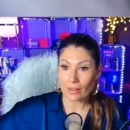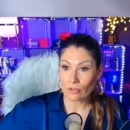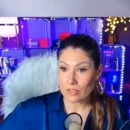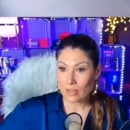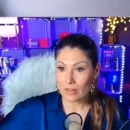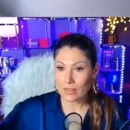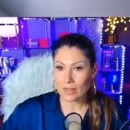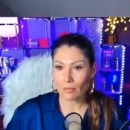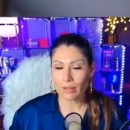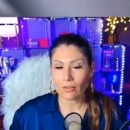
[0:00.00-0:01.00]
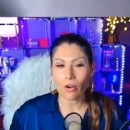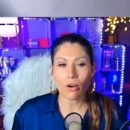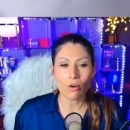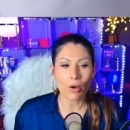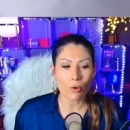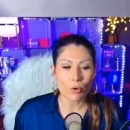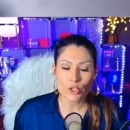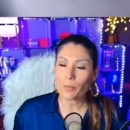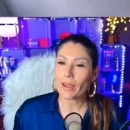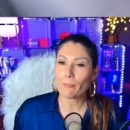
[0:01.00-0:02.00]
and use the things, and I'm like, oh, I
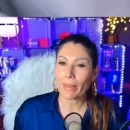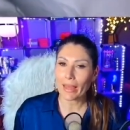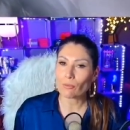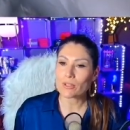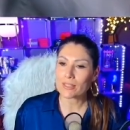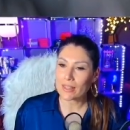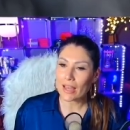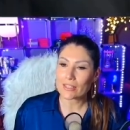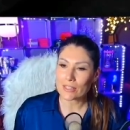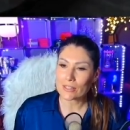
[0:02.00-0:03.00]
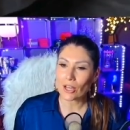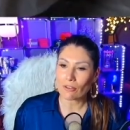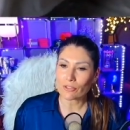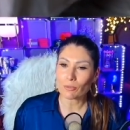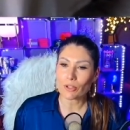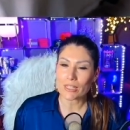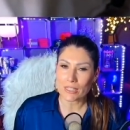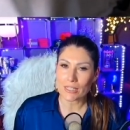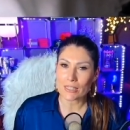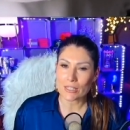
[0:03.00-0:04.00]
wish my bed was as comfortable as
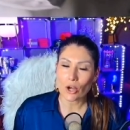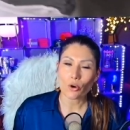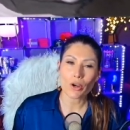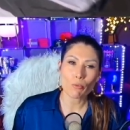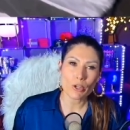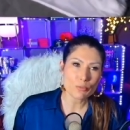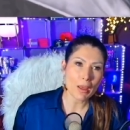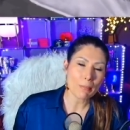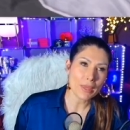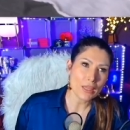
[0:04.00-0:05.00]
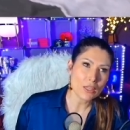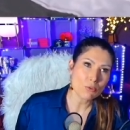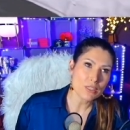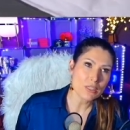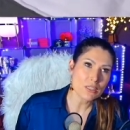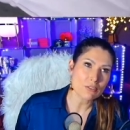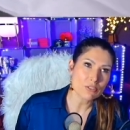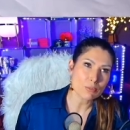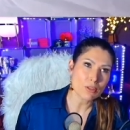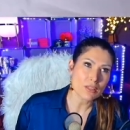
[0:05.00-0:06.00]
this, or I wish my pillow was as
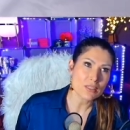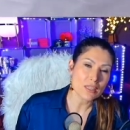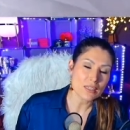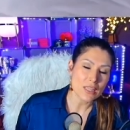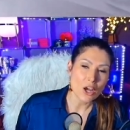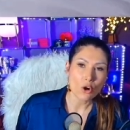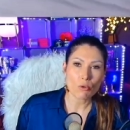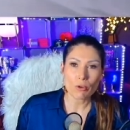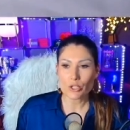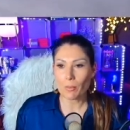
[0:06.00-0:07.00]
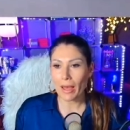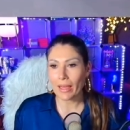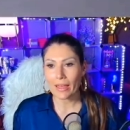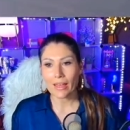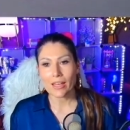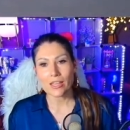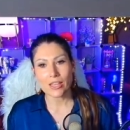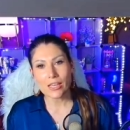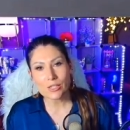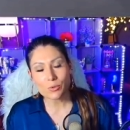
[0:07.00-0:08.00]
comfortable as this, or I wish my
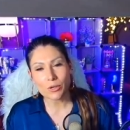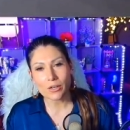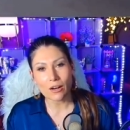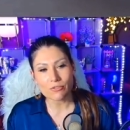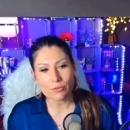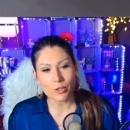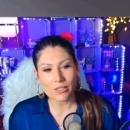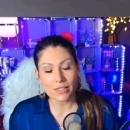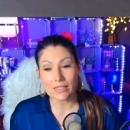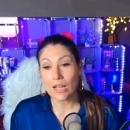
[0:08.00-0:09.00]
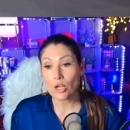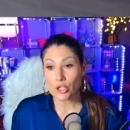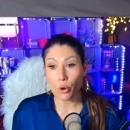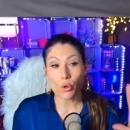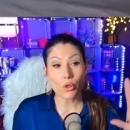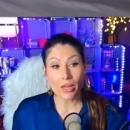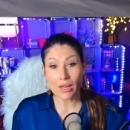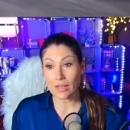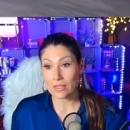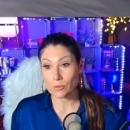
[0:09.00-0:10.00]
sheets were comfortable as this. So
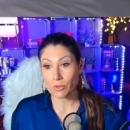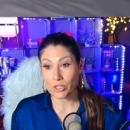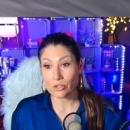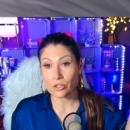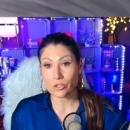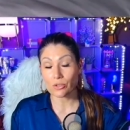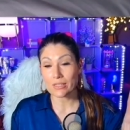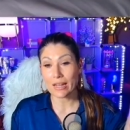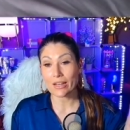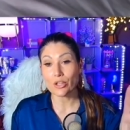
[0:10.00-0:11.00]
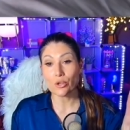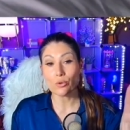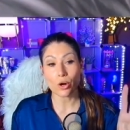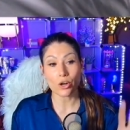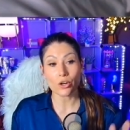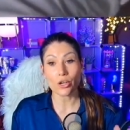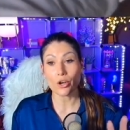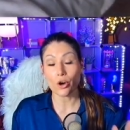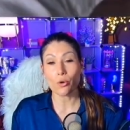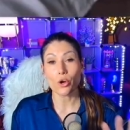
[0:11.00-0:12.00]
this, what it's going to do is that you are going to
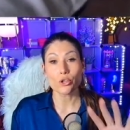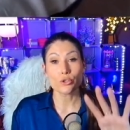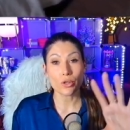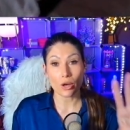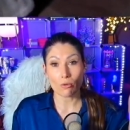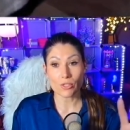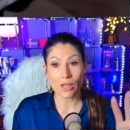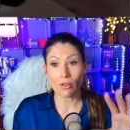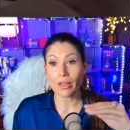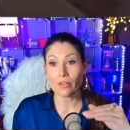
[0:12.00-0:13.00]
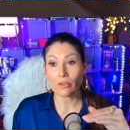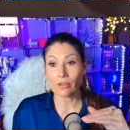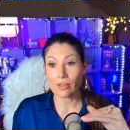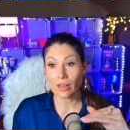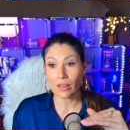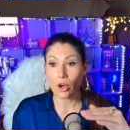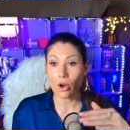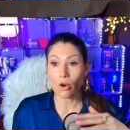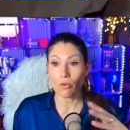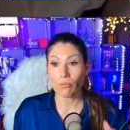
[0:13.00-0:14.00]
go to the hotel and you're going to think,
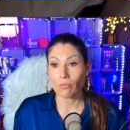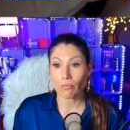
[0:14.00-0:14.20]
oh,